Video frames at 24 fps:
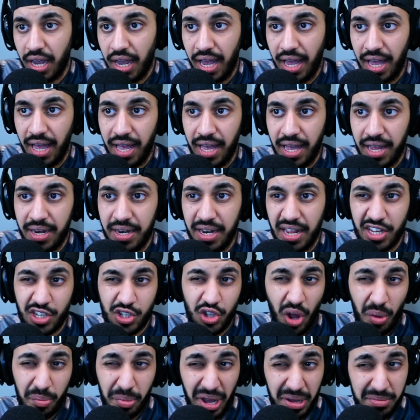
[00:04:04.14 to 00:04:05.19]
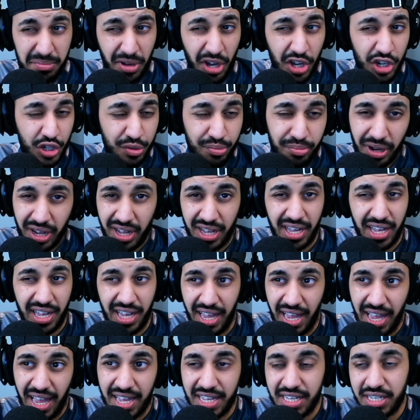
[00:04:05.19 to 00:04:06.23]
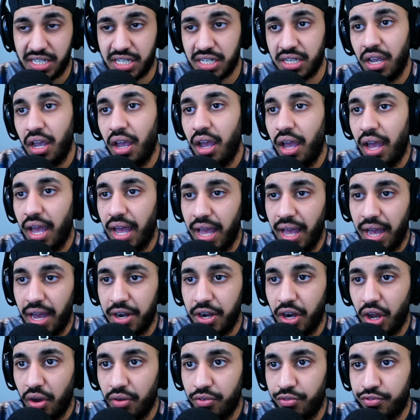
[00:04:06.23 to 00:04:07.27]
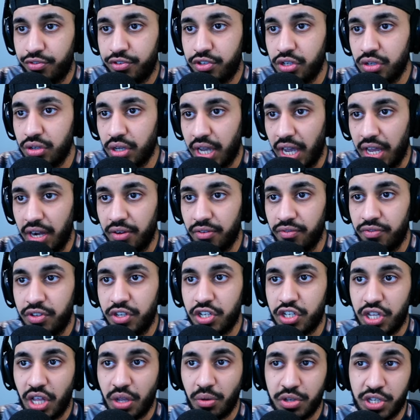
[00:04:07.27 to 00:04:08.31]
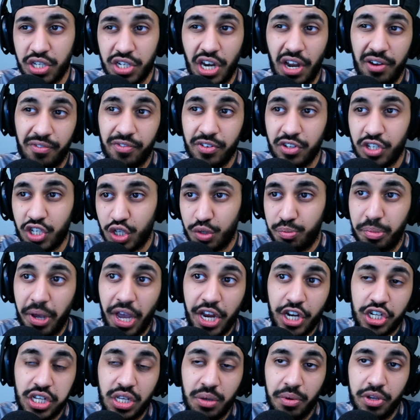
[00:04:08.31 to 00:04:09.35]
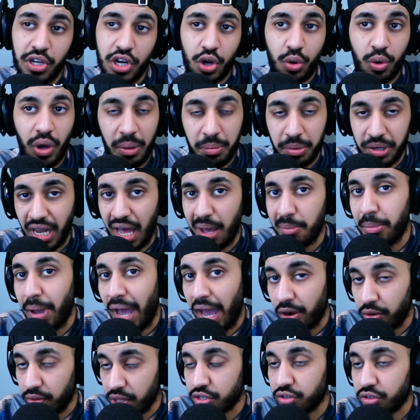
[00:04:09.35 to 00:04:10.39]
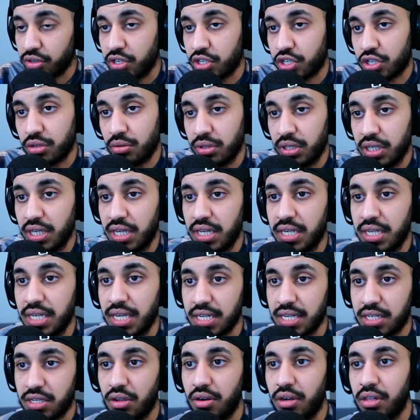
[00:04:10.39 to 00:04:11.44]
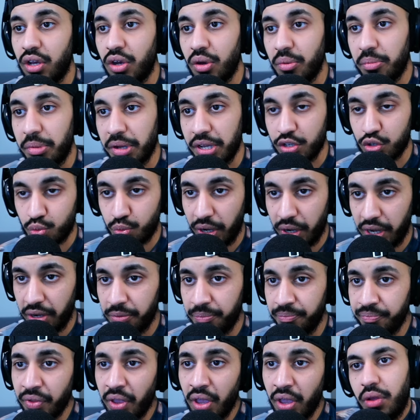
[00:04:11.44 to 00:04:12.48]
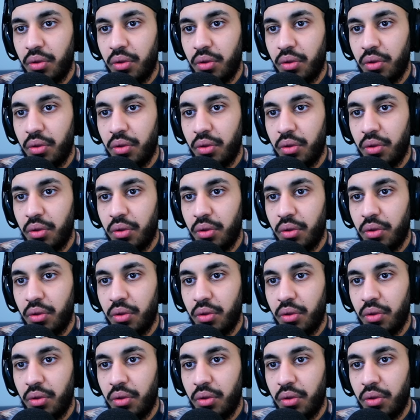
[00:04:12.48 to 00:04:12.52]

and it's not by much, but it is enough to kind of distinguish the difference, especially when you're equipping that barrel that's going to slow the ADS down a little bit as well.